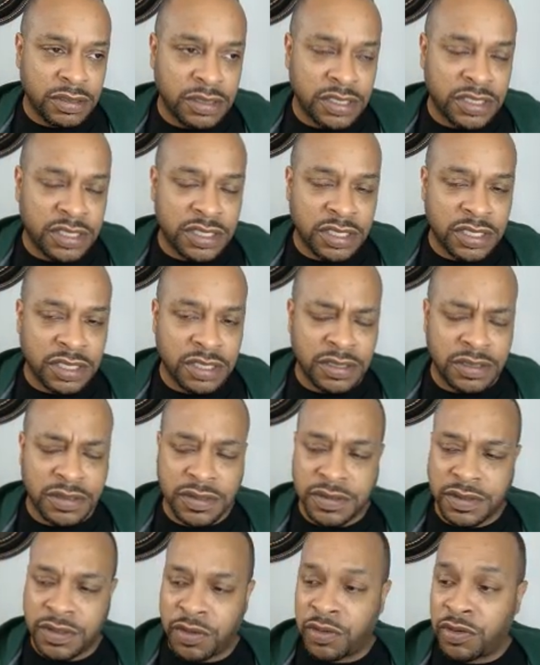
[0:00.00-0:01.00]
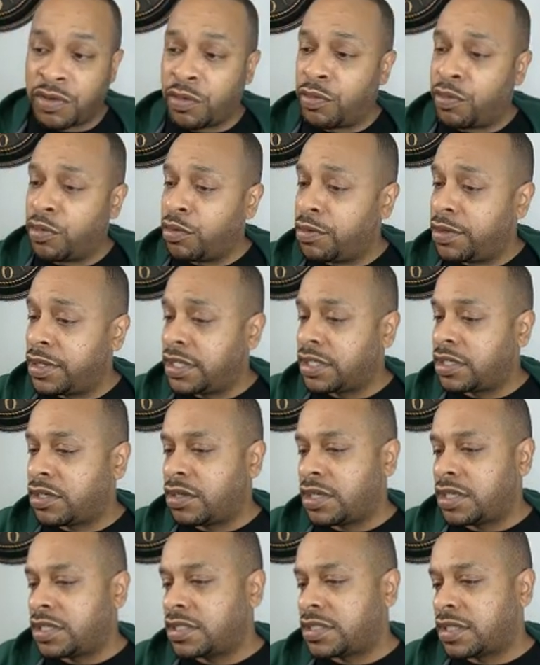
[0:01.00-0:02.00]
the ruin
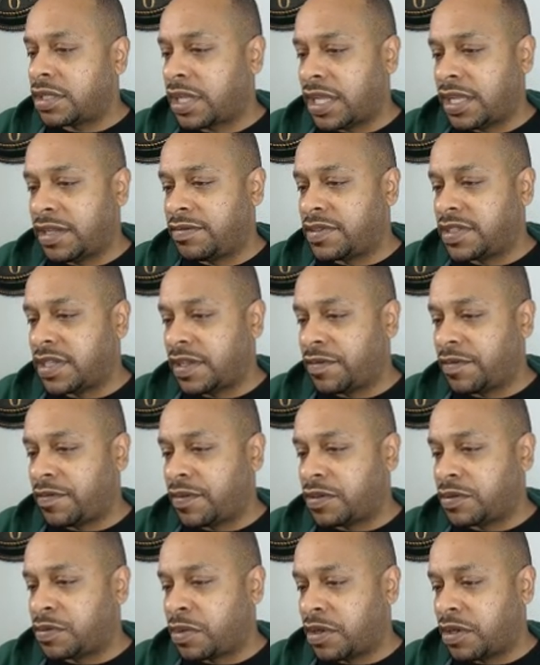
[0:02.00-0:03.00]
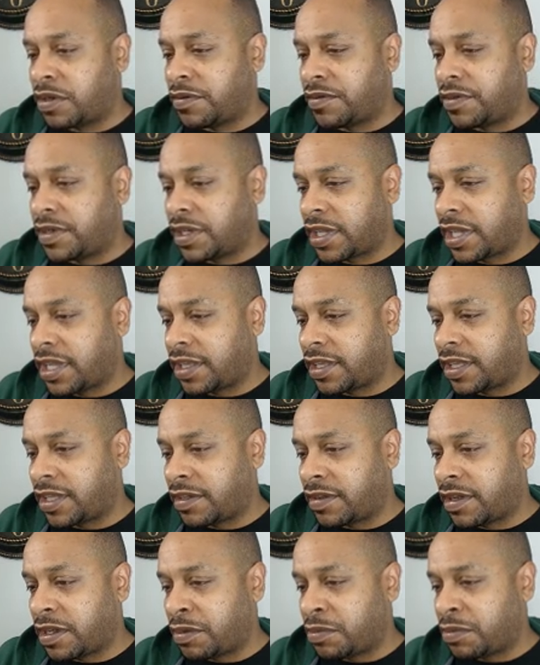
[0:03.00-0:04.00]
costs. I can't even say the first part of it. I can't
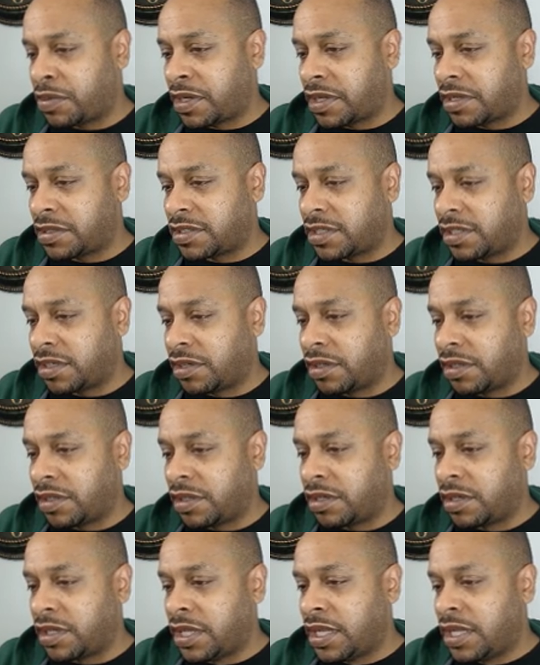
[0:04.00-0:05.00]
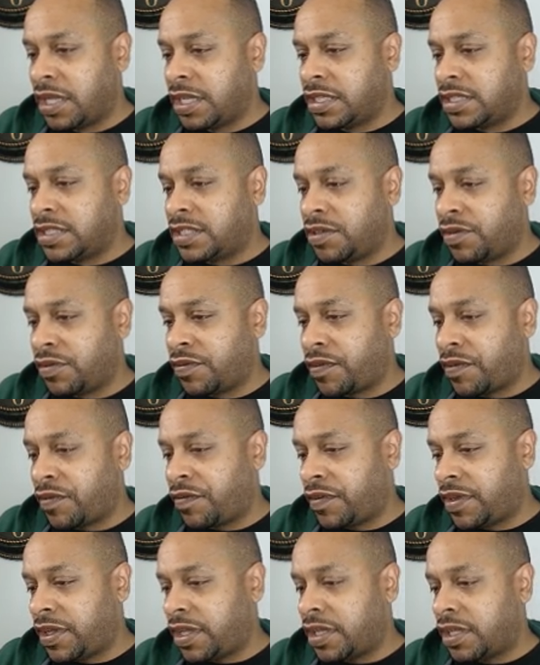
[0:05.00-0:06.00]
think of how I pronounced it earlier. Silver
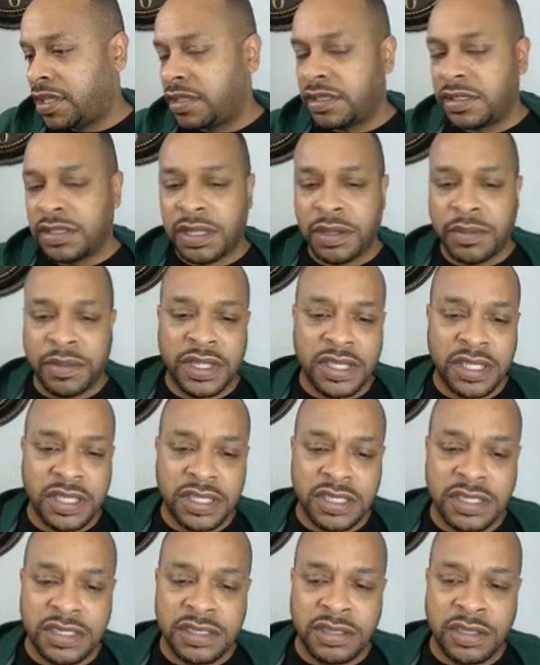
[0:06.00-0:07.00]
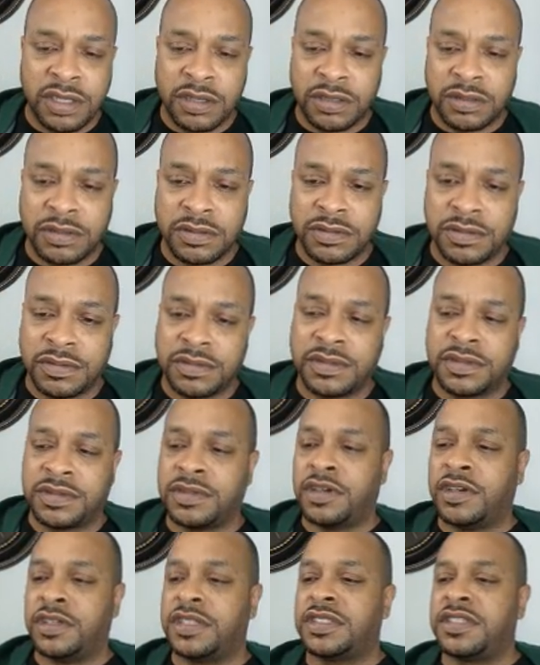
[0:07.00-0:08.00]
fin. I mean, you know,
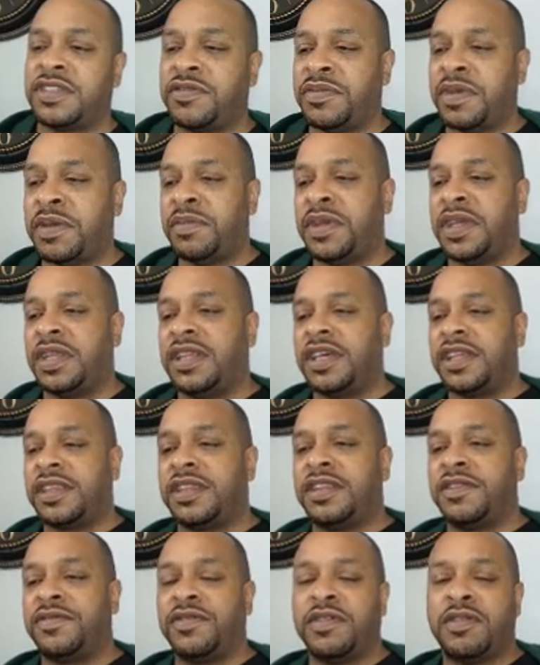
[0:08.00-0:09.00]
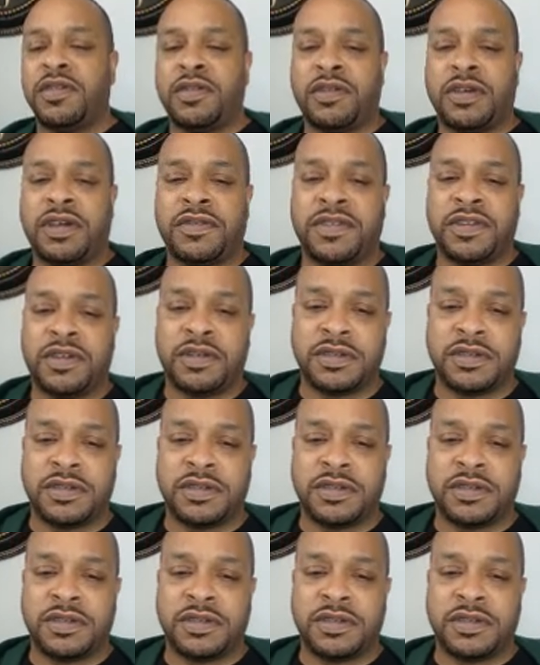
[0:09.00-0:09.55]
all this stuff may mean nothing if you don't have